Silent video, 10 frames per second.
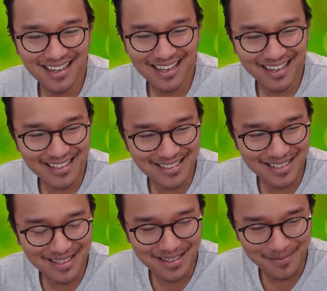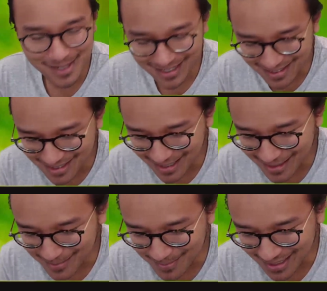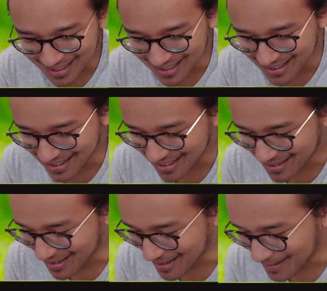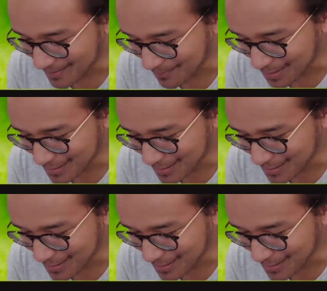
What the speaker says: And I think to get them there, I think it's